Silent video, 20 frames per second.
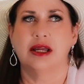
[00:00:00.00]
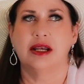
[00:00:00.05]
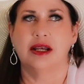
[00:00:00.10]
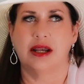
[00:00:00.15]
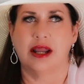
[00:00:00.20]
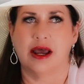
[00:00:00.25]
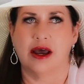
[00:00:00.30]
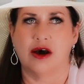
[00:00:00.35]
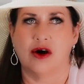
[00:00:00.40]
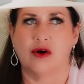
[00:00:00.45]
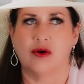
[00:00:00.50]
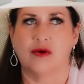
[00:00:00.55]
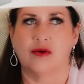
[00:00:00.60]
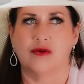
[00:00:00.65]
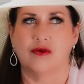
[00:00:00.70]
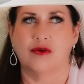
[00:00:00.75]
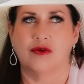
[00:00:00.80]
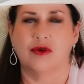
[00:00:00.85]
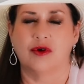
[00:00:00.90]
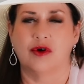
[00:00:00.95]
Now,
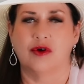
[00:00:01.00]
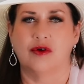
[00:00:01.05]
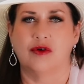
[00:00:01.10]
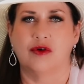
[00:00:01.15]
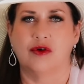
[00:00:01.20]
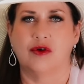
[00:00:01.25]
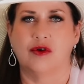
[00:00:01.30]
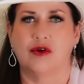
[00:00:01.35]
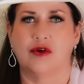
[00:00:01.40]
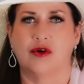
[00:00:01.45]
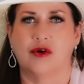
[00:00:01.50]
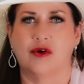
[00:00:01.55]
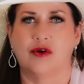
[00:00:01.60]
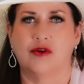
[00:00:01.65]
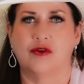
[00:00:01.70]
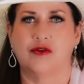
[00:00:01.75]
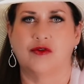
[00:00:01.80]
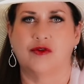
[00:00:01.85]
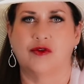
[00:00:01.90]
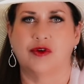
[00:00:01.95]

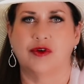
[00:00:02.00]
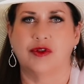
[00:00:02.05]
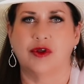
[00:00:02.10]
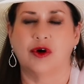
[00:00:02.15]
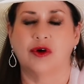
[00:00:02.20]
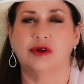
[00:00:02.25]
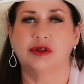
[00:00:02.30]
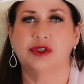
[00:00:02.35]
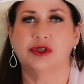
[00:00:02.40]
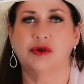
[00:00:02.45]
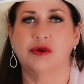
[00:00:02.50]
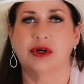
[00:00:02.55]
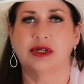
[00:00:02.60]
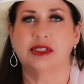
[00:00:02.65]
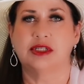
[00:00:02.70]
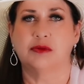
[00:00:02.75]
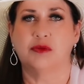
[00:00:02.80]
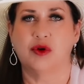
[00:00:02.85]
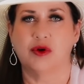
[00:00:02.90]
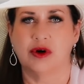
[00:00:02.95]
for those who are
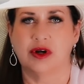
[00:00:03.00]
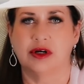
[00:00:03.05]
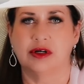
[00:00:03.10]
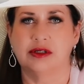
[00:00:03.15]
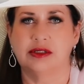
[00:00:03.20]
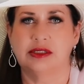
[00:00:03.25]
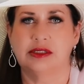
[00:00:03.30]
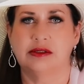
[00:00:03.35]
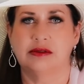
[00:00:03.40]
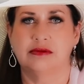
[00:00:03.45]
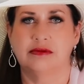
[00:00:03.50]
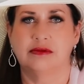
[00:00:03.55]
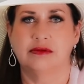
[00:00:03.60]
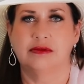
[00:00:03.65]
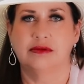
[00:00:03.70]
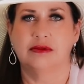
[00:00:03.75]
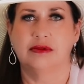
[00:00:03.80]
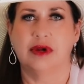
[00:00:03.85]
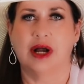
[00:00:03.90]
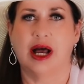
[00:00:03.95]
supporters,
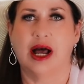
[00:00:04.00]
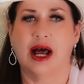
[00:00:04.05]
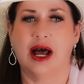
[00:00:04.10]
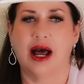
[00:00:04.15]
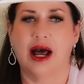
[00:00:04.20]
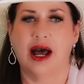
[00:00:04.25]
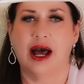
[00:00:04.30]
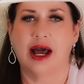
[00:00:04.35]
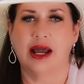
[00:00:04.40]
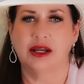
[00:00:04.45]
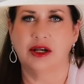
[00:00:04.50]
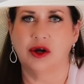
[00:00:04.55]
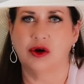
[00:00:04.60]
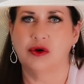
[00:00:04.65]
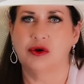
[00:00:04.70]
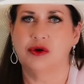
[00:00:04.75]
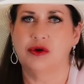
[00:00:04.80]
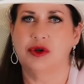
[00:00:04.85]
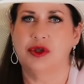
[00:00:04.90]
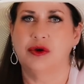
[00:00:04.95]
I
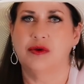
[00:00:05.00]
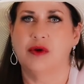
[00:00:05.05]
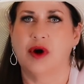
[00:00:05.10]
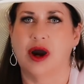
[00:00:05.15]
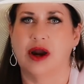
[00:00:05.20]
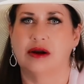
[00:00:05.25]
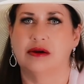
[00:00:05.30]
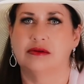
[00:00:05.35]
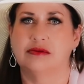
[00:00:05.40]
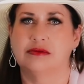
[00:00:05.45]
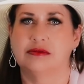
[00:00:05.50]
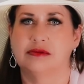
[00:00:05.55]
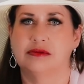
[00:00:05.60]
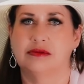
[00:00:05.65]
know who you are.